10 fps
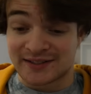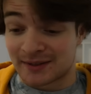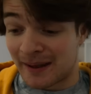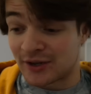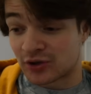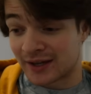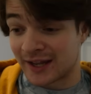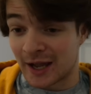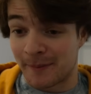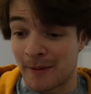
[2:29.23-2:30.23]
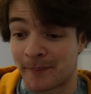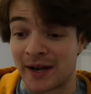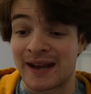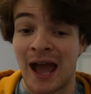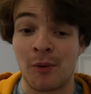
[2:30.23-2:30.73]
symmetric gigabit,
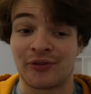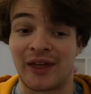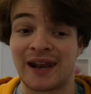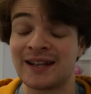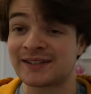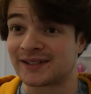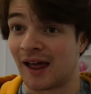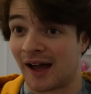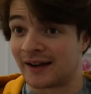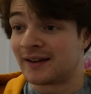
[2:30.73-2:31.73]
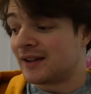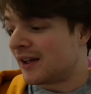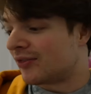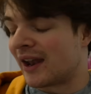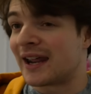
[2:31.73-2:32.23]
but now with the lease line
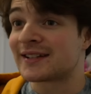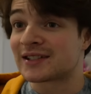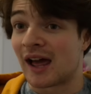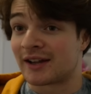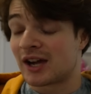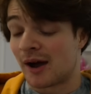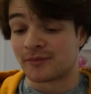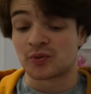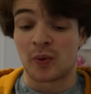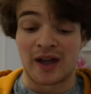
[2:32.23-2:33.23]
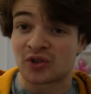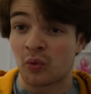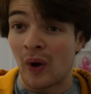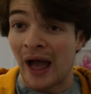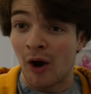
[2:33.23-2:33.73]
comes with
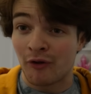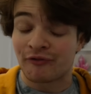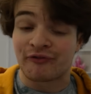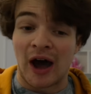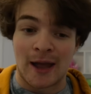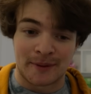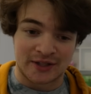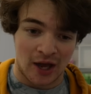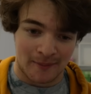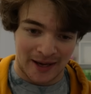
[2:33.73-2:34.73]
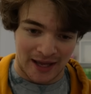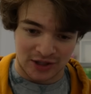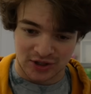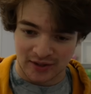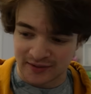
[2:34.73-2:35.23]
12 fiber
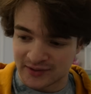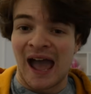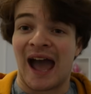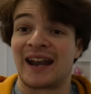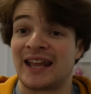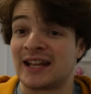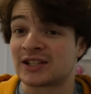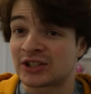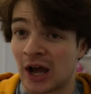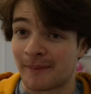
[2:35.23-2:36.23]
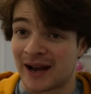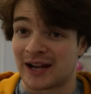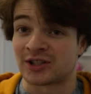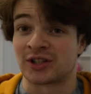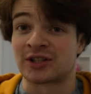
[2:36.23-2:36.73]
terminations, and each
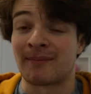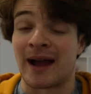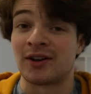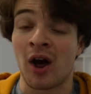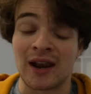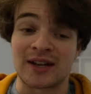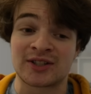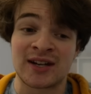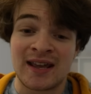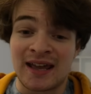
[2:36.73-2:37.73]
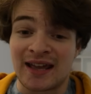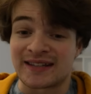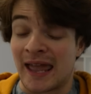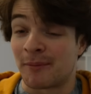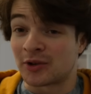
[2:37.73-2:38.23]
termination, to my knowledge, is
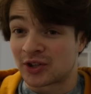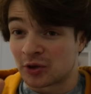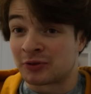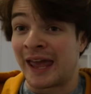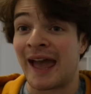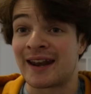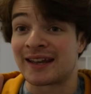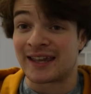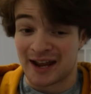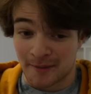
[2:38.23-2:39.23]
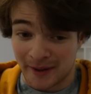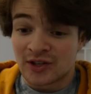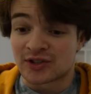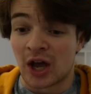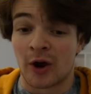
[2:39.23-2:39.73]
able to do 10
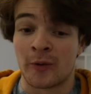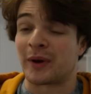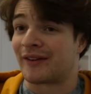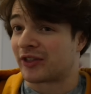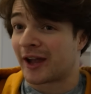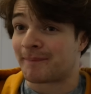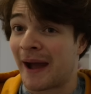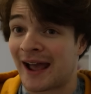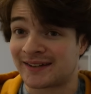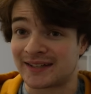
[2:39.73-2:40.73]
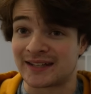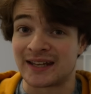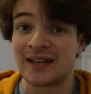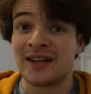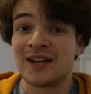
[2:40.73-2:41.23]
gigabits. So we have the
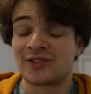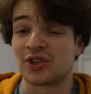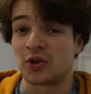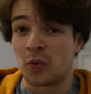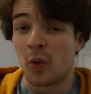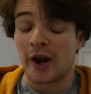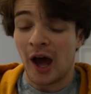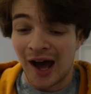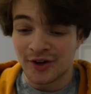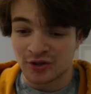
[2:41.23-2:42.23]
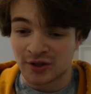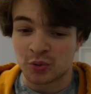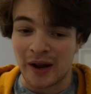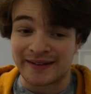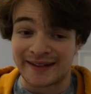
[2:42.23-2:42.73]
capacity to do
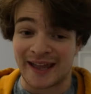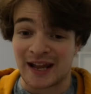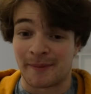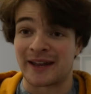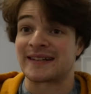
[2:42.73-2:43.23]
120 gigabit.